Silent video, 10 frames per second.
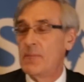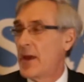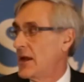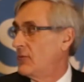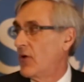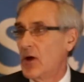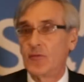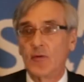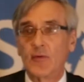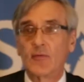Remain
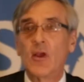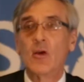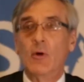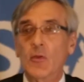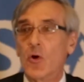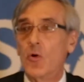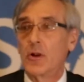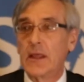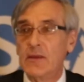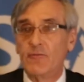voters with all
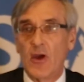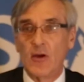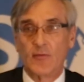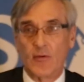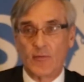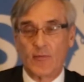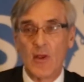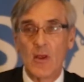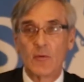Leave voters,